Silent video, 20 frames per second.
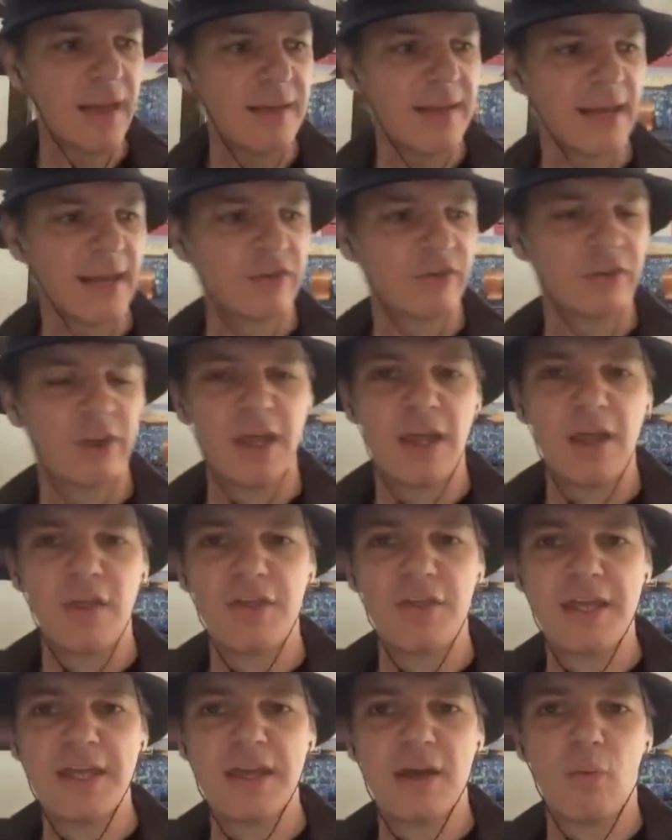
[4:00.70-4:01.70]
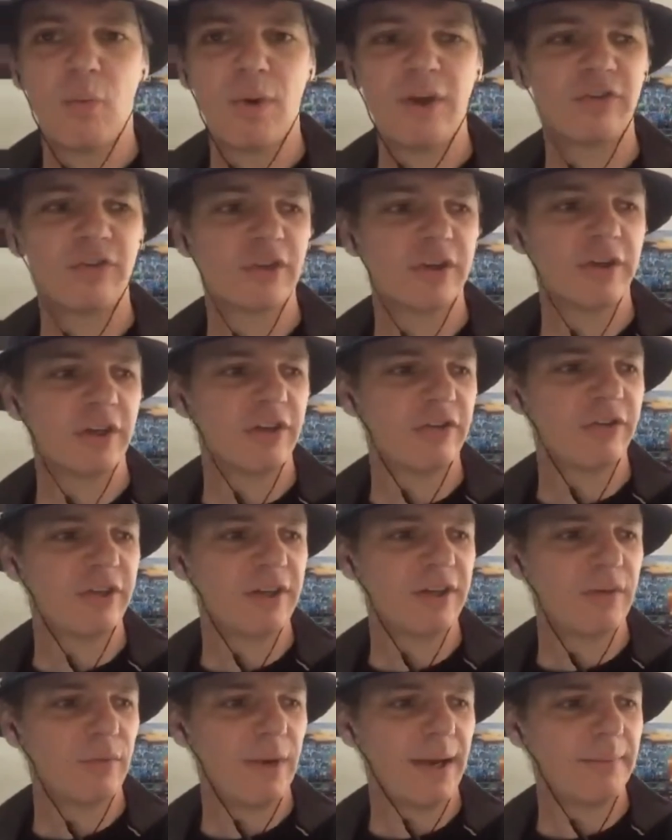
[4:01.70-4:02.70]
Next, the Western
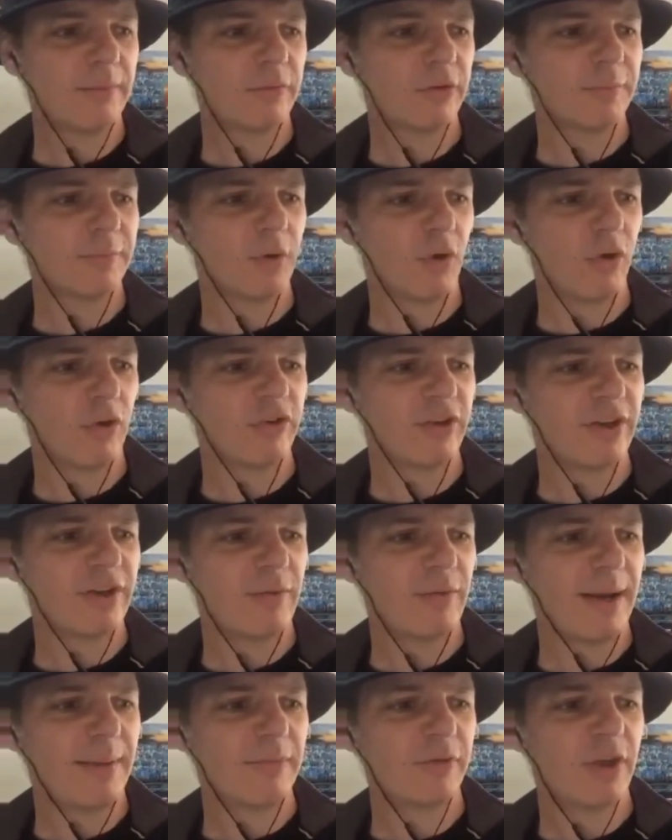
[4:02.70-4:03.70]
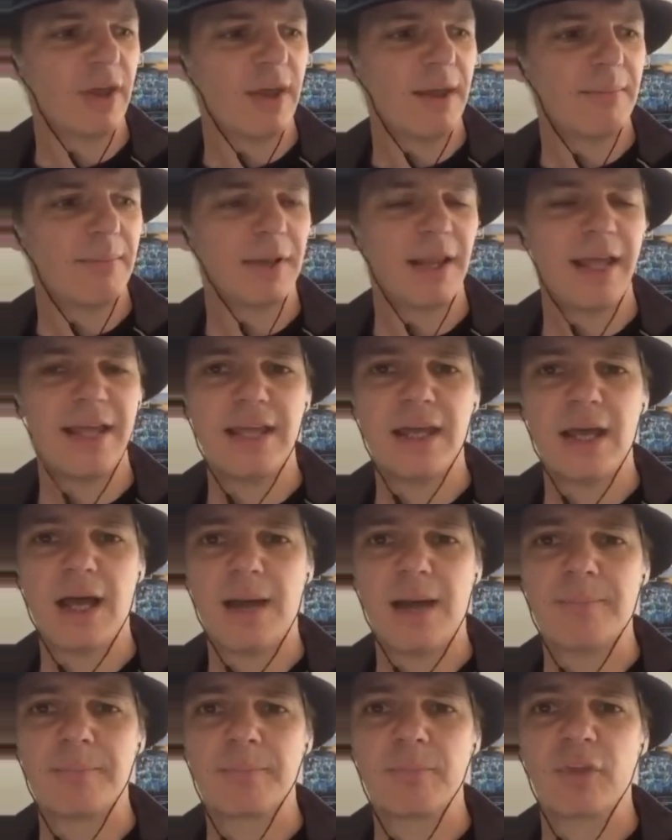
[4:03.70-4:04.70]
Sydney Rams, or the Sydney Rams, play
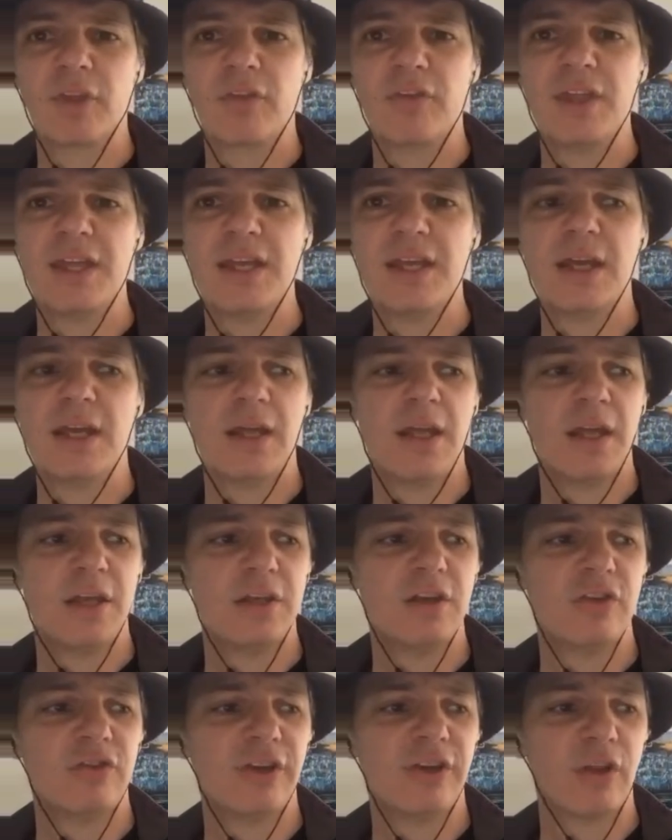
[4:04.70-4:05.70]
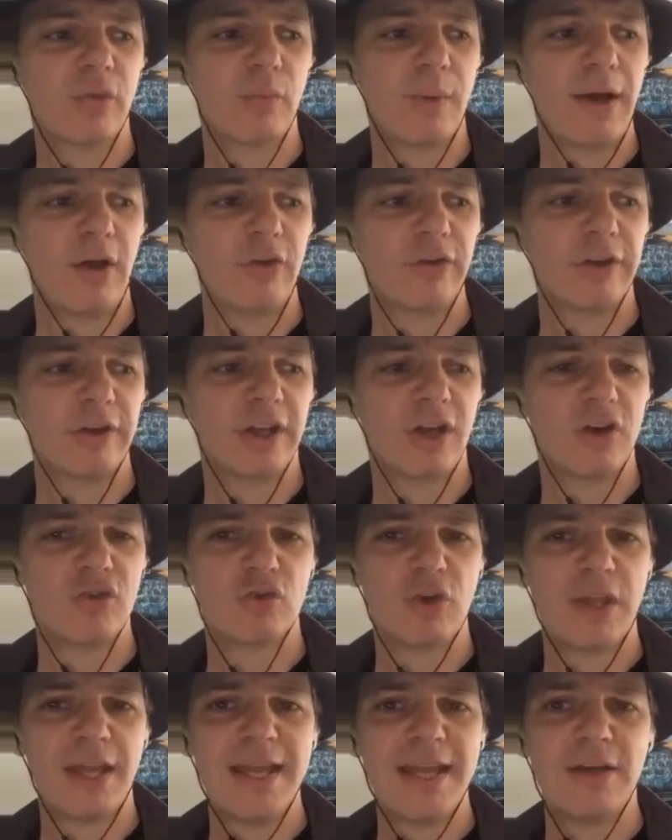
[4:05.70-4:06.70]
the New South Wales
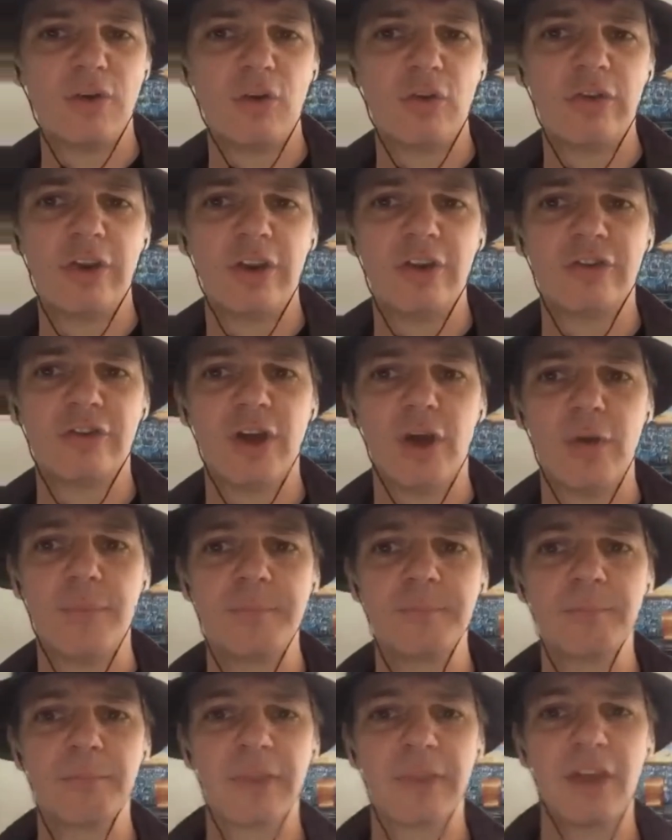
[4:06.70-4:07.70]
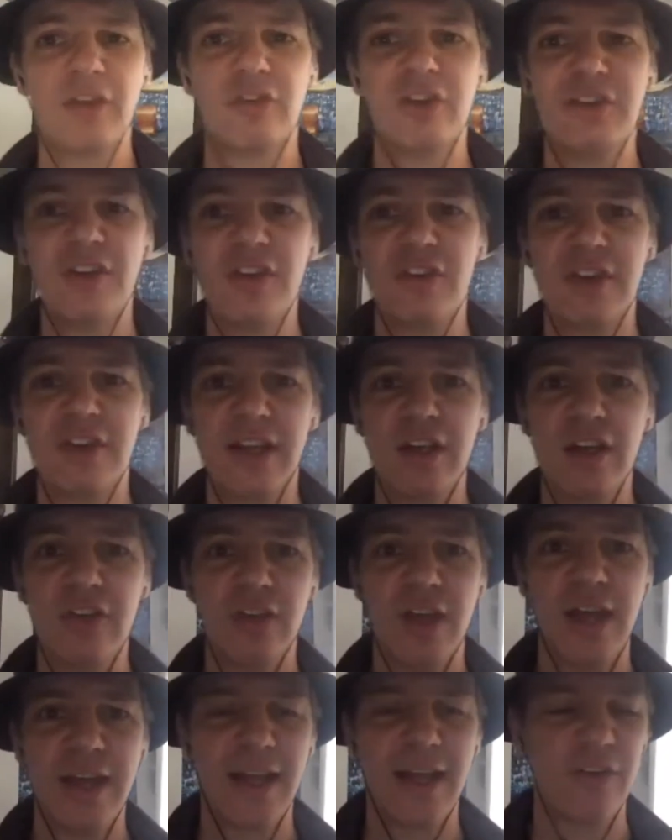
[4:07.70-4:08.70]
Country Eagles. So City
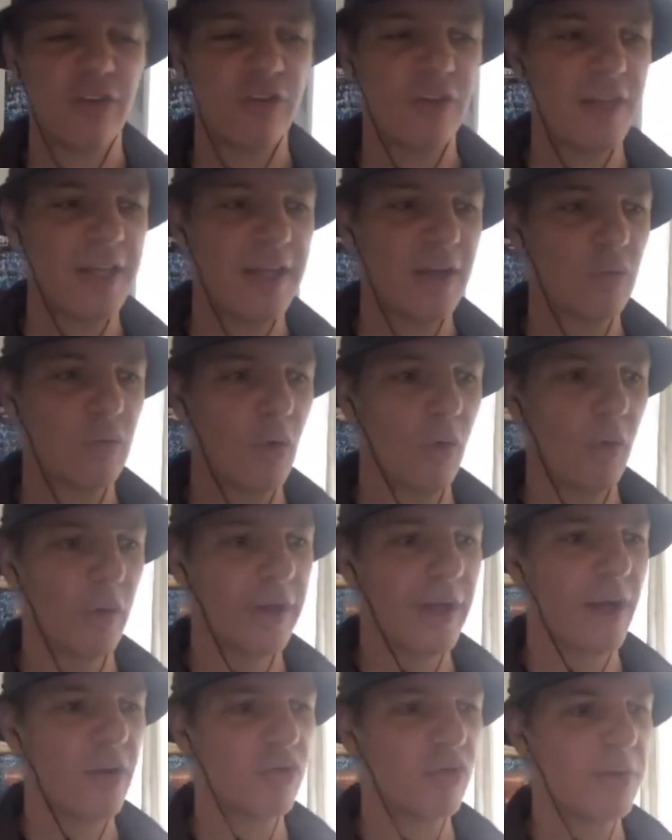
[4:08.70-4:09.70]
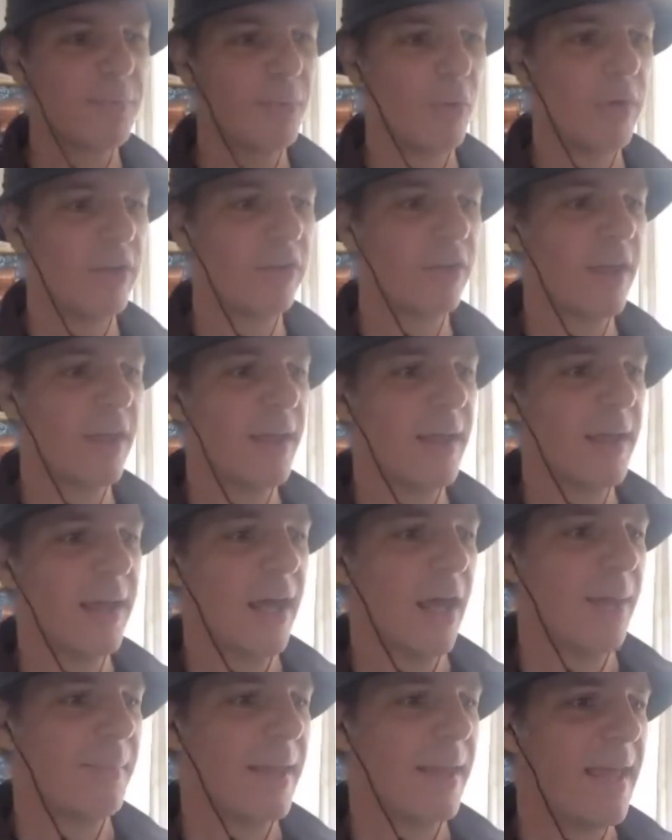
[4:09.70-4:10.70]
Slickers against the Royal Country Boys
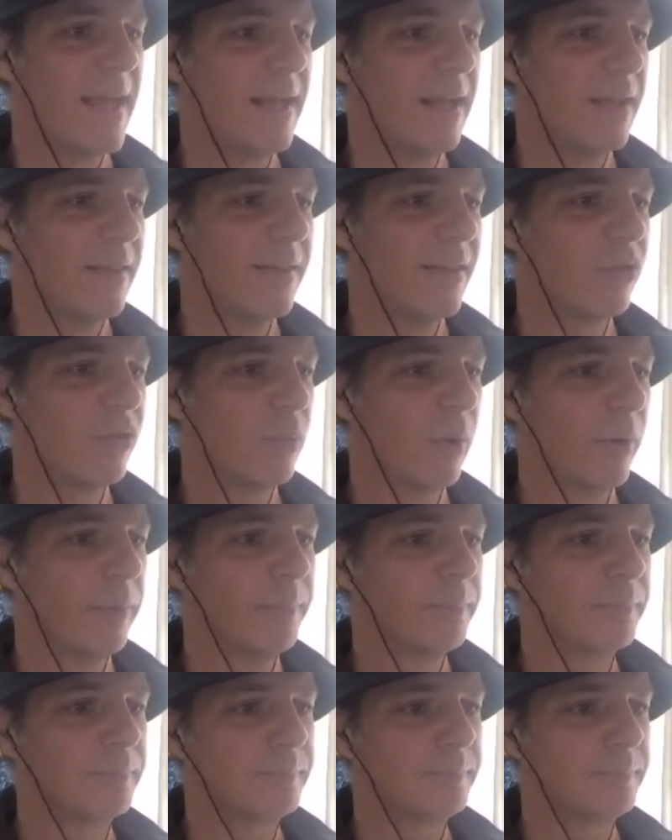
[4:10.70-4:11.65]
in this one.